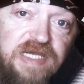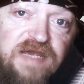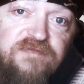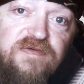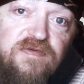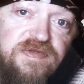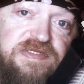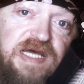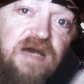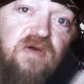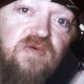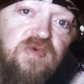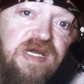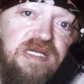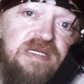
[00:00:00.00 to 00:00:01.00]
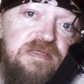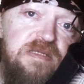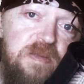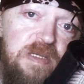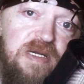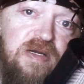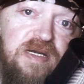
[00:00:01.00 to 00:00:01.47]
even without reading
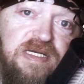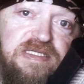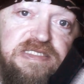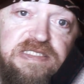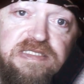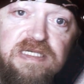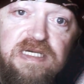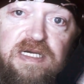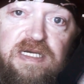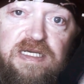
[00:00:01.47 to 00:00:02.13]
the lyrics,